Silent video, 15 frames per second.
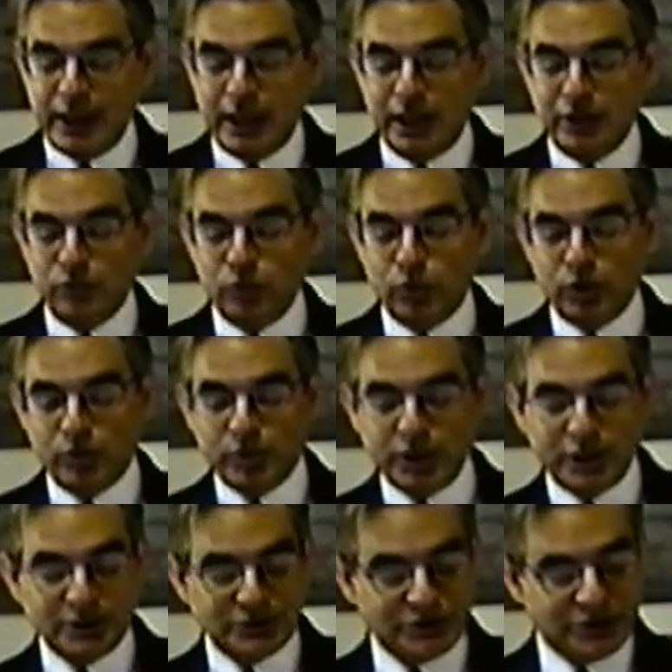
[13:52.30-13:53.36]
And what we're
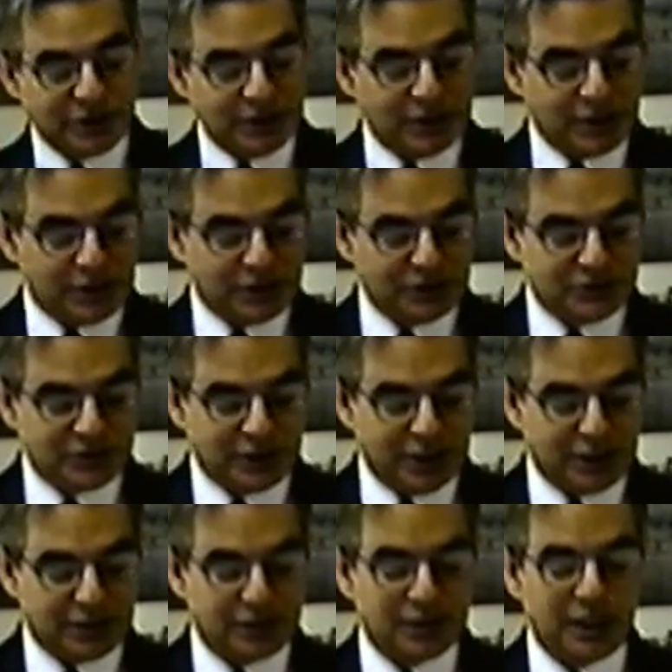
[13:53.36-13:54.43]
going to see is
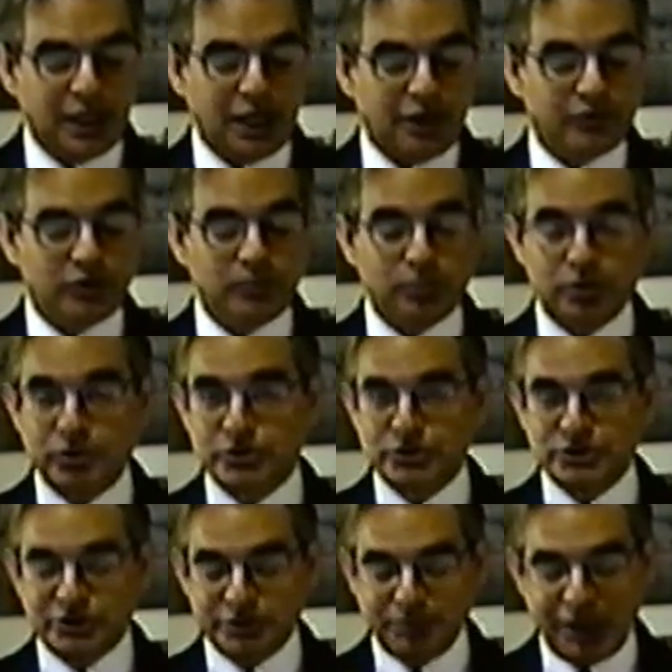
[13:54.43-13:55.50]
that they have to
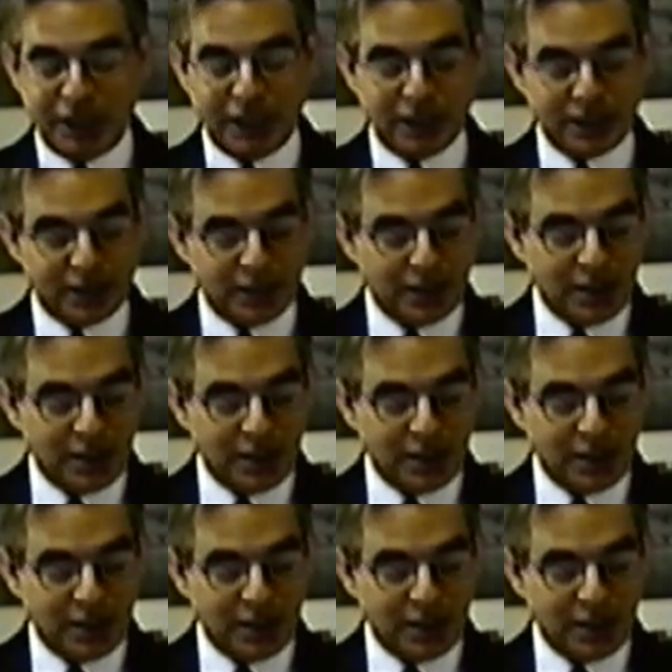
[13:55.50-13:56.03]
purchase it back.